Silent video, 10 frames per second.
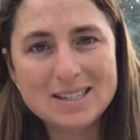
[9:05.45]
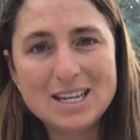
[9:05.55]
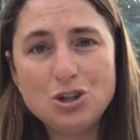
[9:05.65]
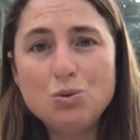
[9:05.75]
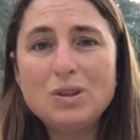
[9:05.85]

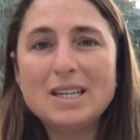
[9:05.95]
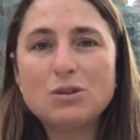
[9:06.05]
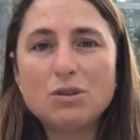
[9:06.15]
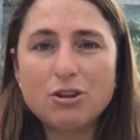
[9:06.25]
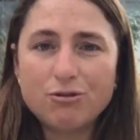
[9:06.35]
They do
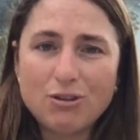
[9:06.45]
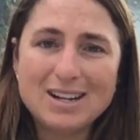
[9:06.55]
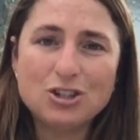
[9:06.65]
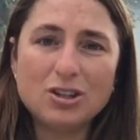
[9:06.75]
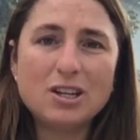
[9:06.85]
things with their
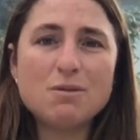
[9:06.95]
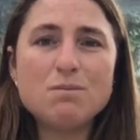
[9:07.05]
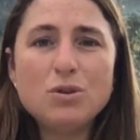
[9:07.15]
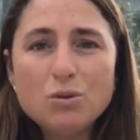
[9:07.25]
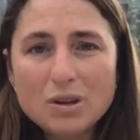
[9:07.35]
friends. They're in
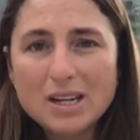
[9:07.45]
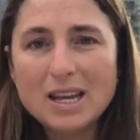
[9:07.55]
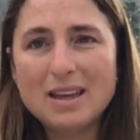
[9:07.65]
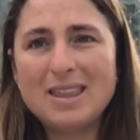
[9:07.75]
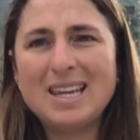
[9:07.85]

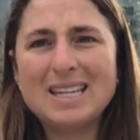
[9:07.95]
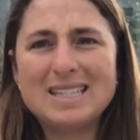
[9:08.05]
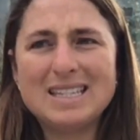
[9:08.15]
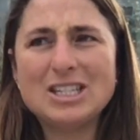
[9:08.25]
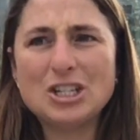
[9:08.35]
community. I think
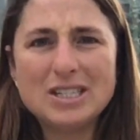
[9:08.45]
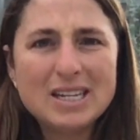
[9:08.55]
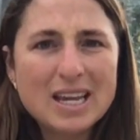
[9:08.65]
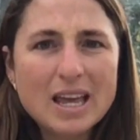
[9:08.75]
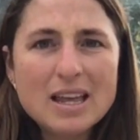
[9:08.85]
it's in
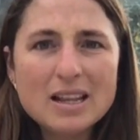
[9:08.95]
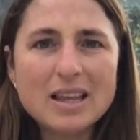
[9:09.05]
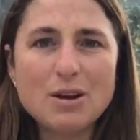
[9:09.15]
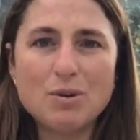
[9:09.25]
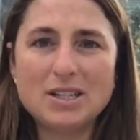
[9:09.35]
Sardinia,
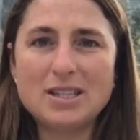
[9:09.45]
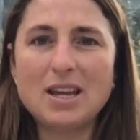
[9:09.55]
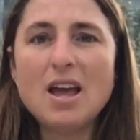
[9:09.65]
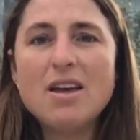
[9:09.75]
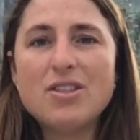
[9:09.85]
Italy, where it's
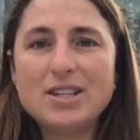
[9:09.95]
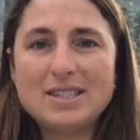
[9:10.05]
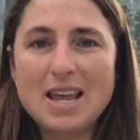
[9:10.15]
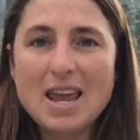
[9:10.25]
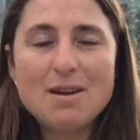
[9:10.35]
like the
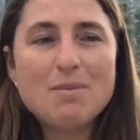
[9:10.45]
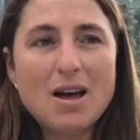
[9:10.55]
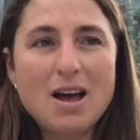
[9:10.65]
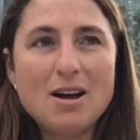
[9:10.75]
same.